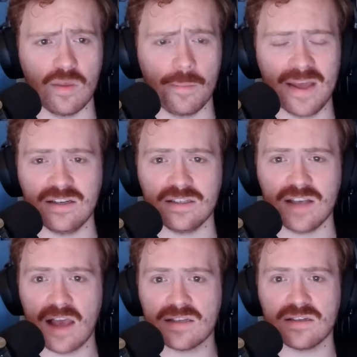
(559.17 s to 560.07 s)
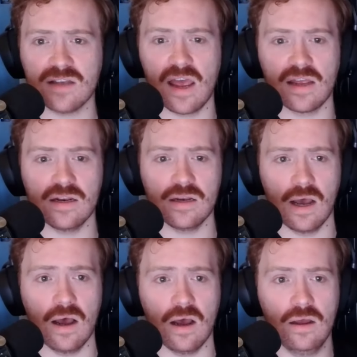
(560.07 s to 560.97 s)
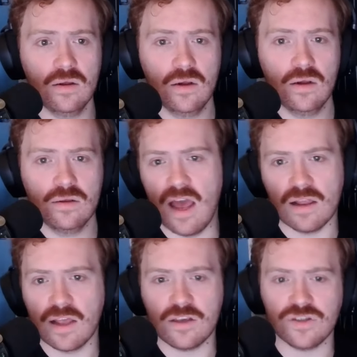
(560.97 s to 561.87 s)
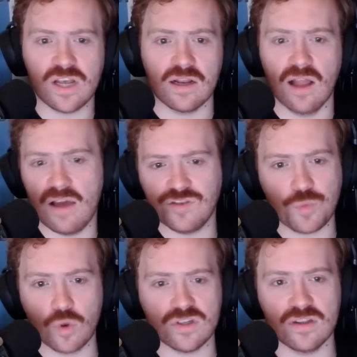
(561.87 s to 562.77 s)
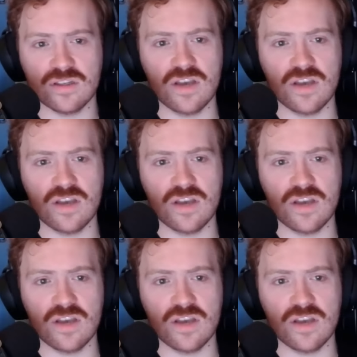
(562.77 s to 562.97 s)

the Messi tax, and uh, yeah, like you said, live sports in this